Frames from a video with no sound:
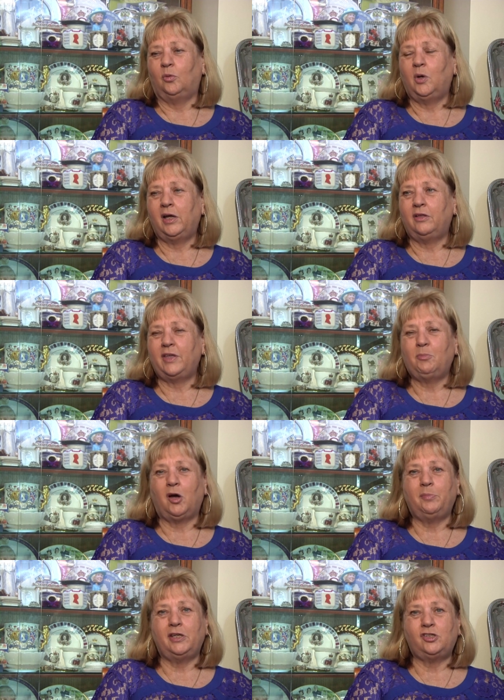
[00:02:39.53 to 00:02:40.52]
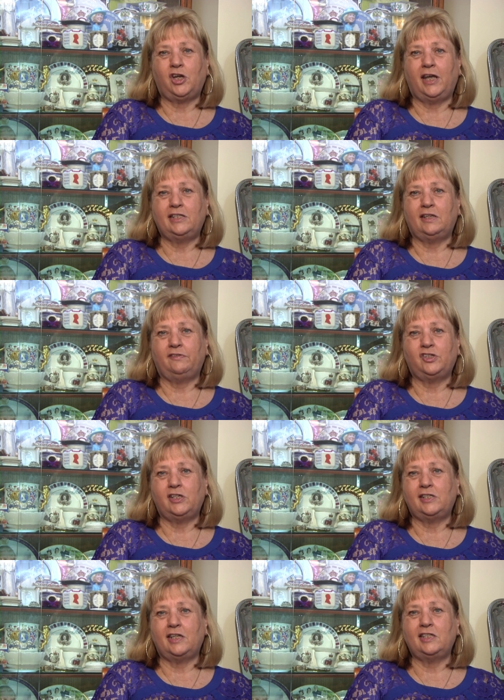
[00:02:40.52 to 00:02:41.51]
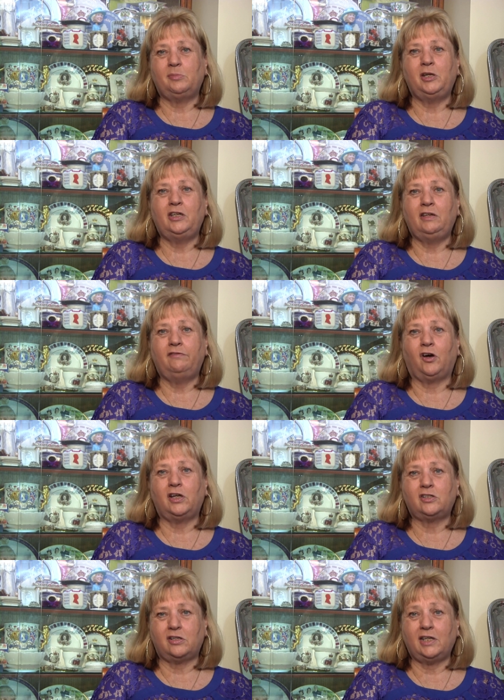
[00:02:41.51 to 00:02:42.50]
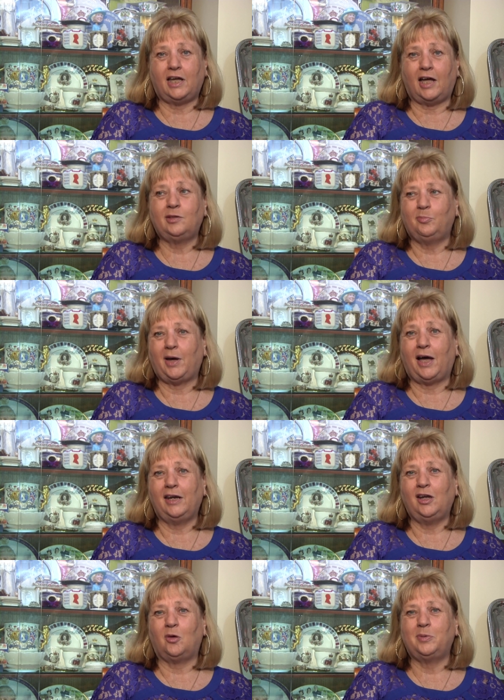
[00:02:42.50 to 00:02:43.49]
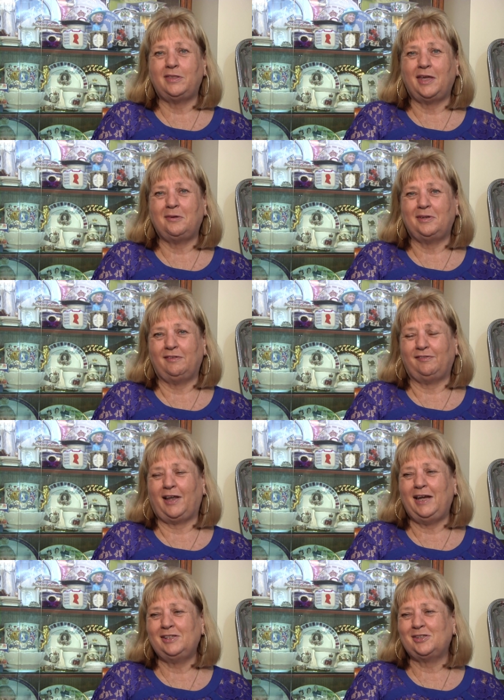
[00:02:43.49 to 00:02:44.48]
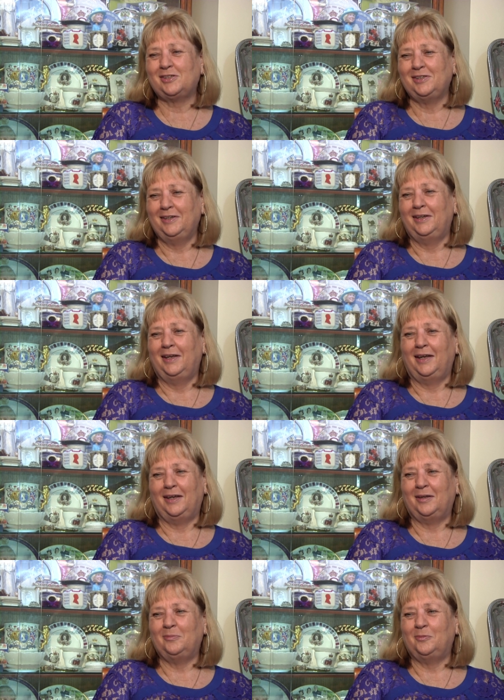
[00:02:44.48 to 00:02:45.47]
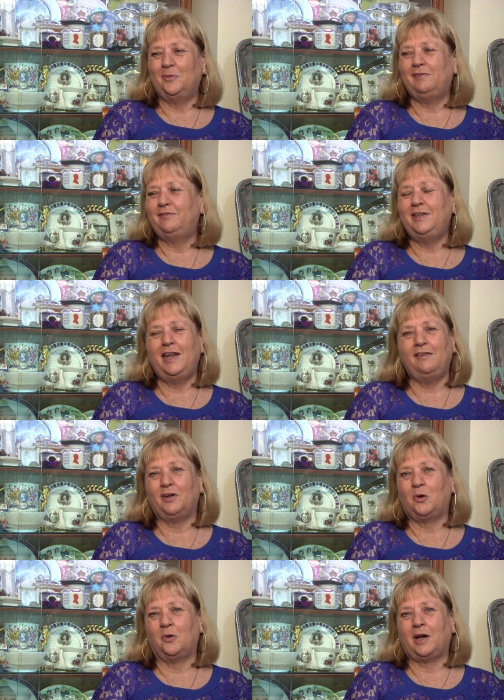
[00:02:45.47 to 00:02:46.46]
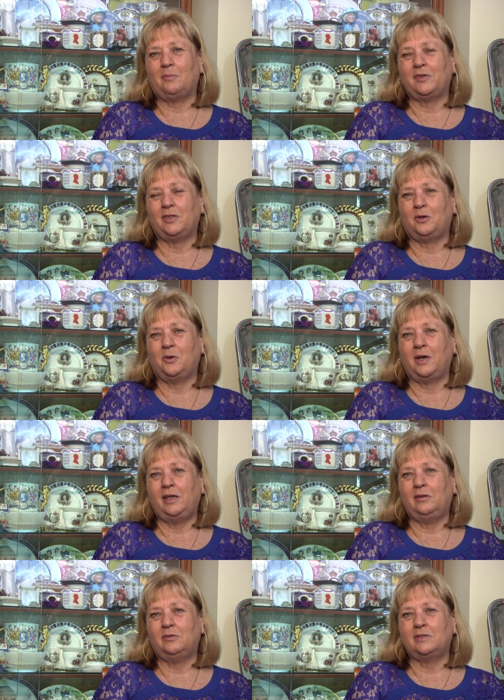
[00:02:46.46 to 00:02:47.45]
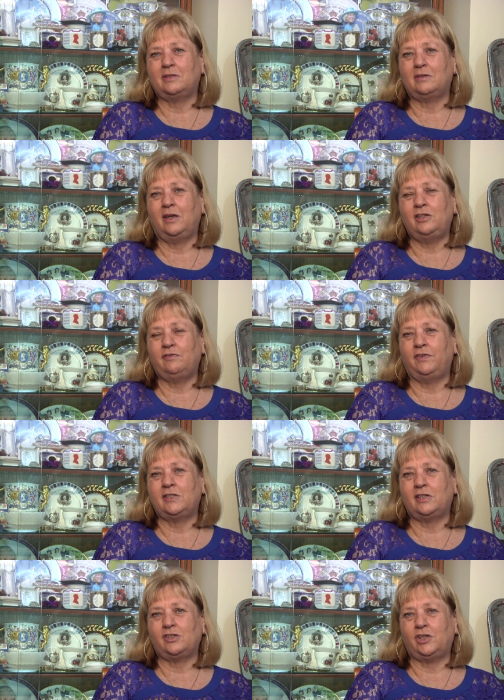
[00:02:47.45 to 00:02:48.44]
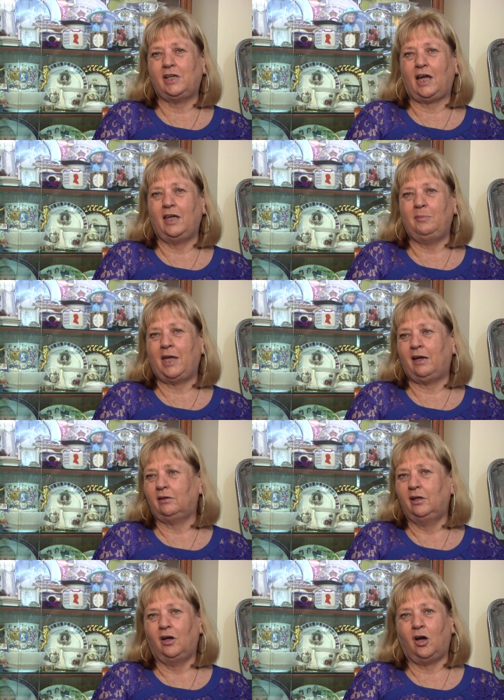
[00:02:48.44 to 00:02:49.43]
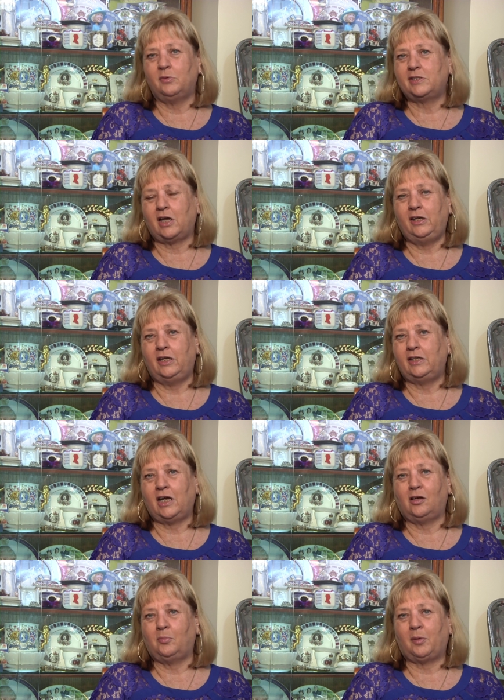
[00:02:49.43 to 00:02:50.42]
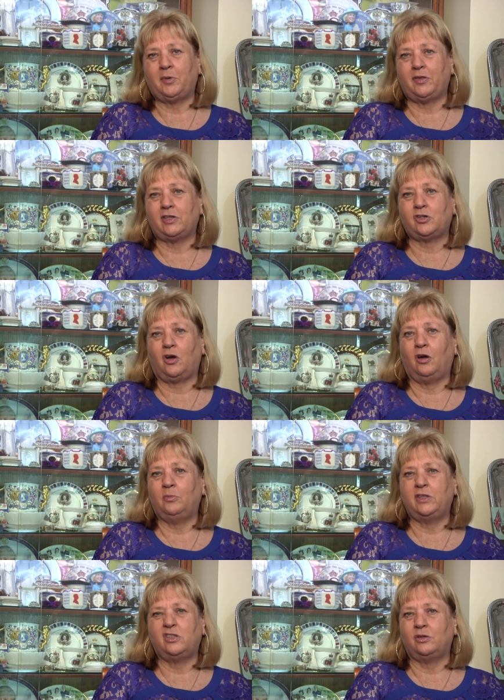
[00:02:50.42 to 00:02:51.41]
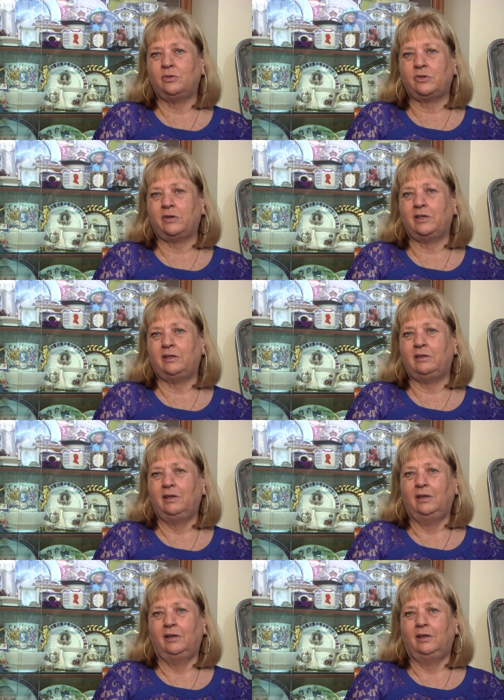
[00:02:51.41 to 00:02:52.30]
Well, there might be a chance if she sends me an invite to the garden party, I'll be there in a flash. Um, we've never caught up with the Queen because each visit she came out, I was only a young mum at the time with children, and